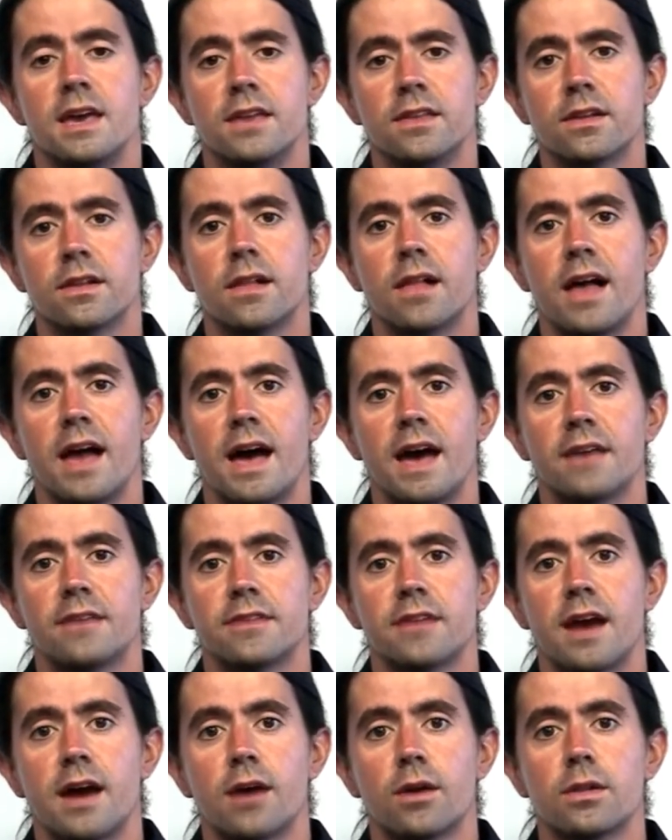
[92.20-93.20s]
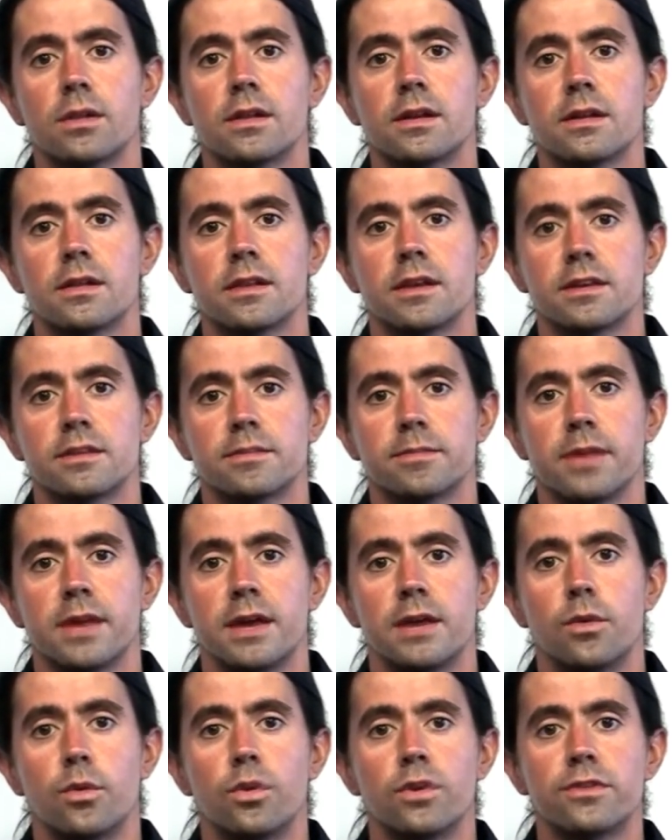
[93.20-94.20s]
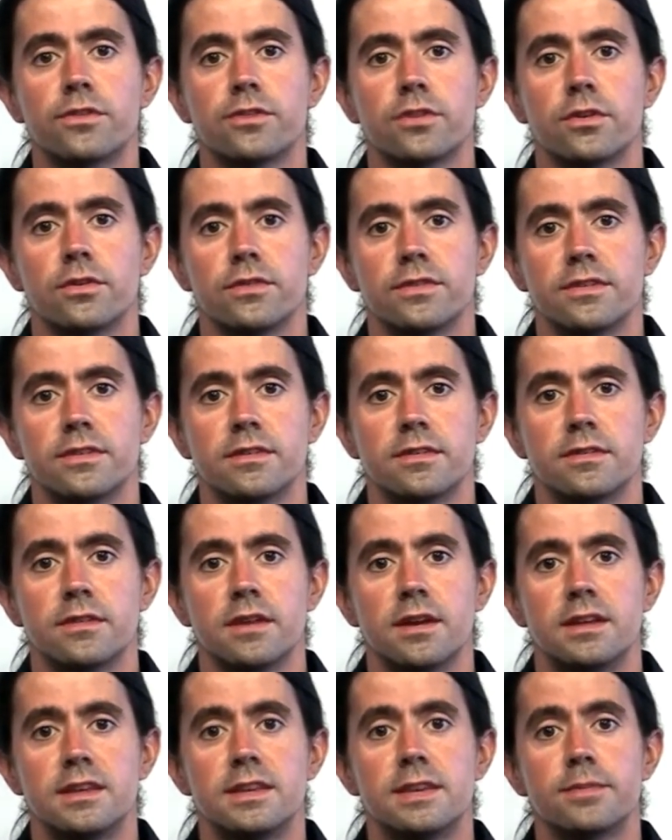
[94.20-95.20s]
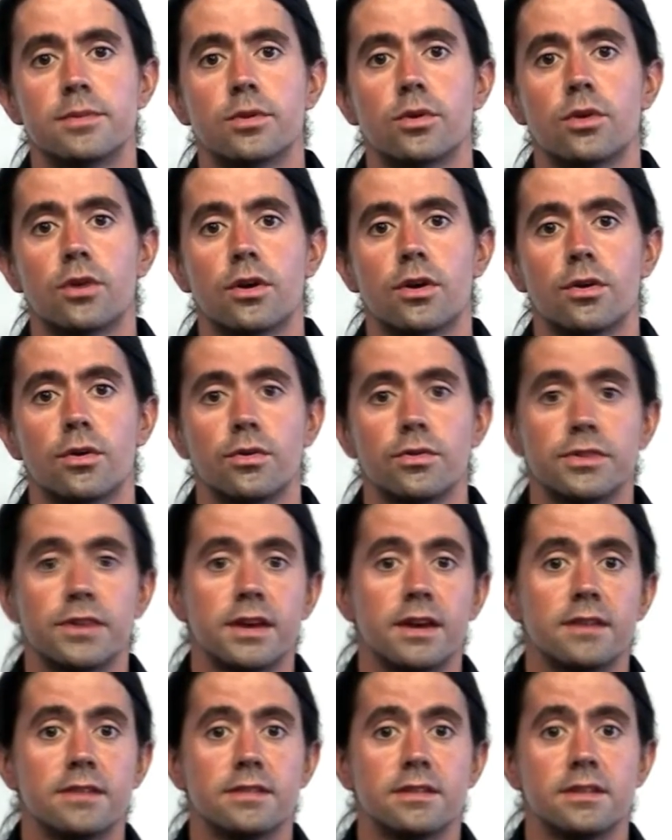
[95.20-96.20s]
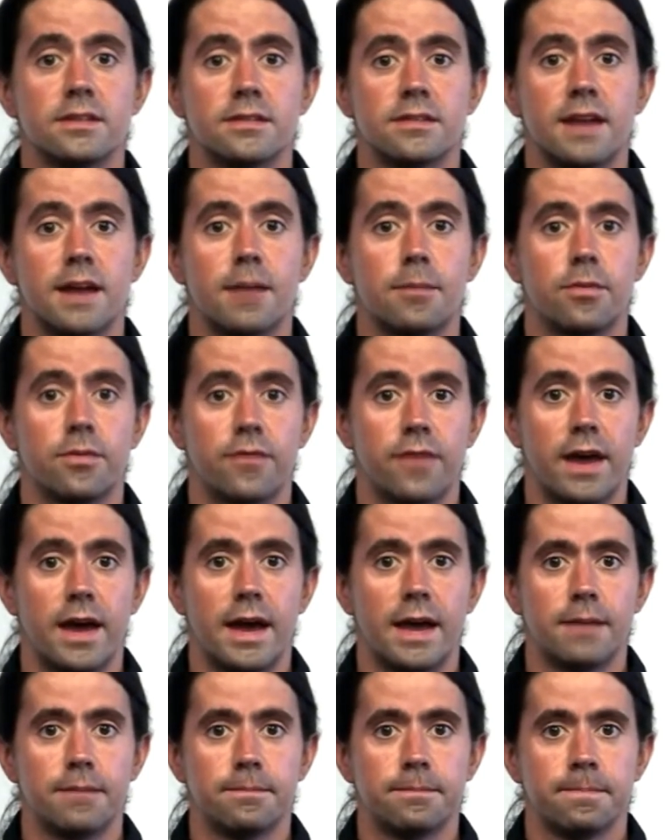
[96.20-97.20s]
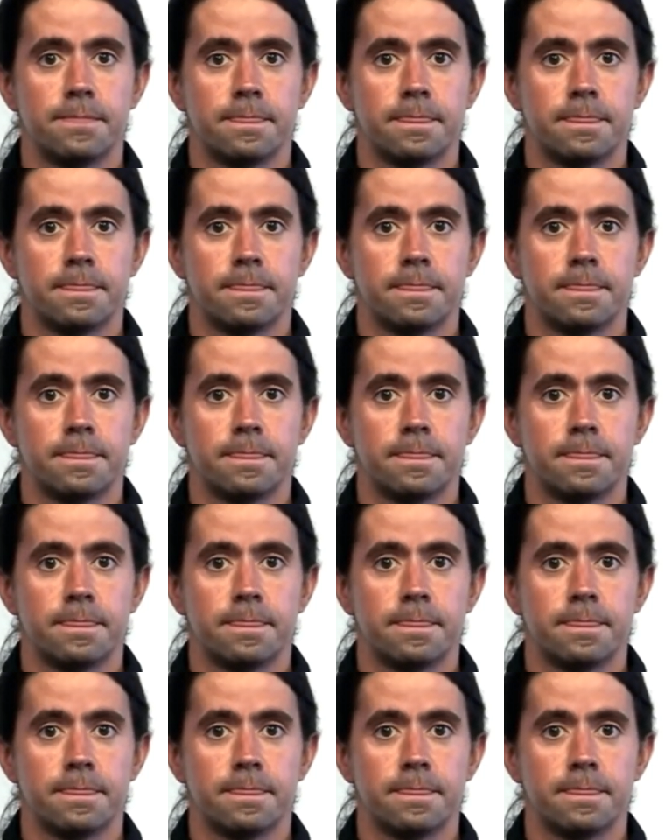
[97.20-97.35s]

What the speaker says: In the class, I'll clearly explain what services a typical kernel does and does not provide.